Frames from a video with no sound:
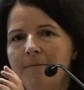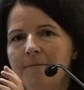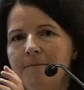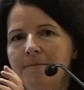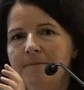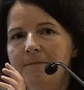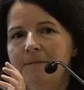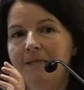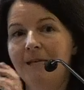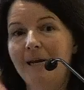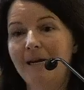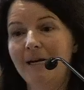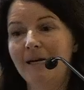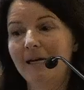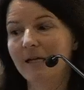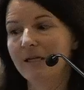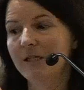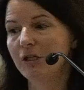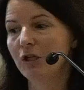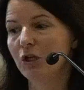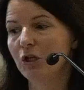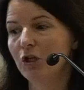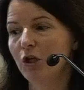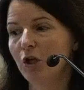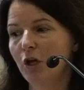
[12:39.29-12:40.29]
data
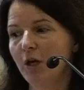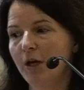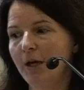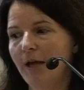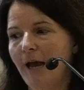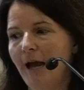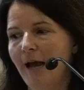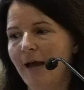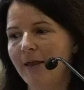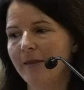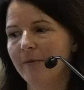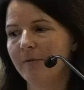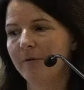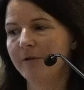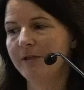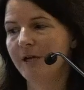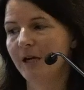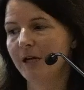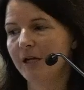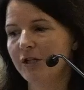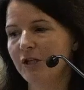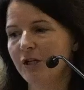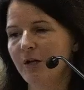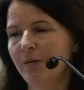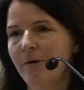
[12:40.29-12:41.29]
to look at the
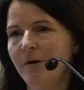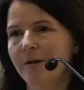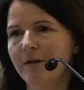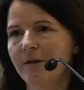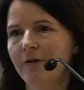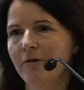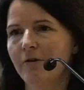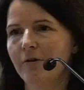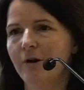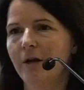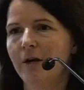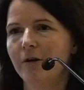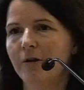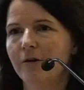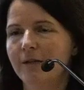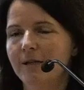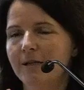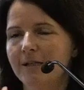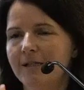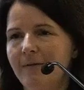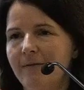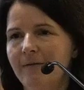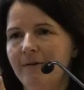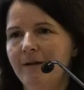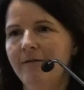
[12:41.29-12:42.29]
protection among the greater than
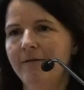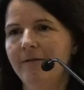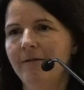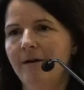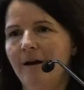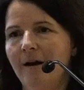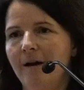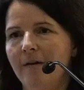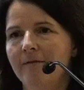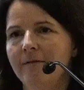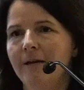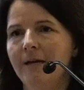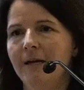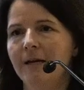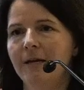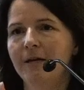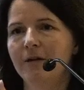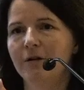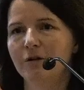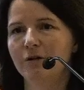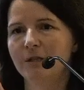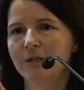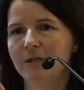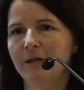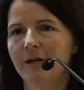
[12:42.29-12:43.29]
75 in
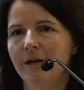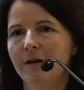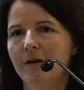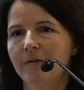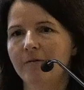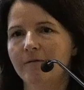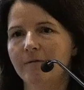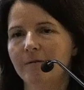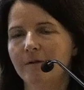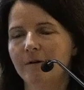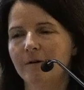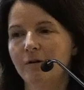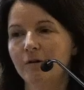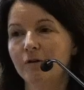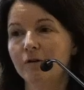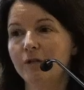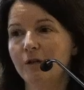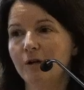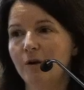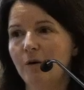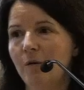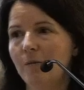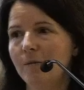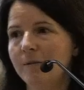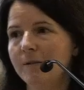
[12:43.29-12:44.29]

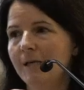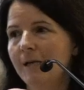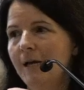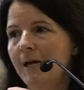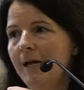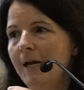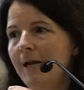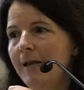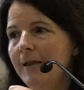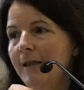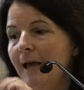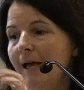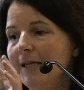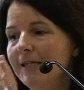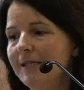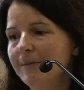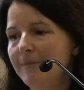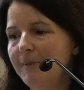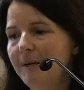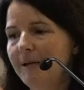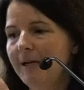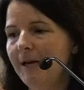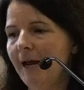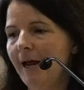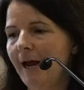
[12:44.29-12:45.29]
nursing homes. That's
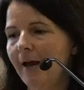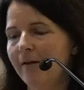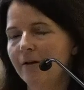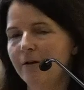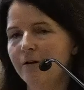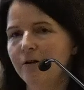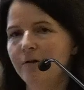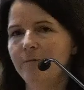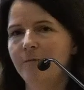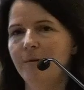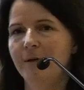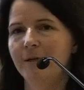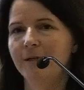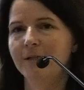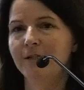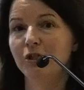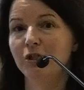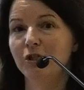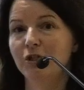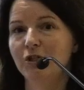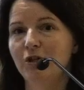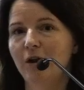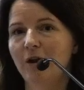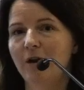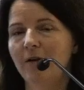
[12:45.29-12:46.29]
being gathered, but it's
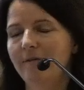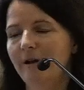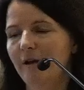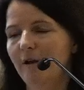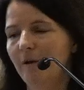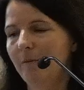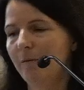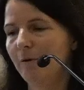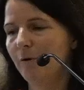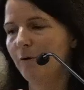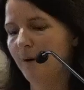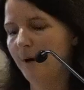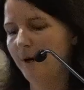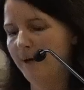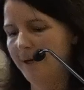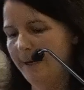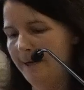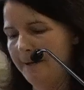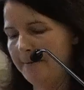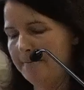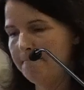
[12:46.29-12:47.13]
just not available quite yet.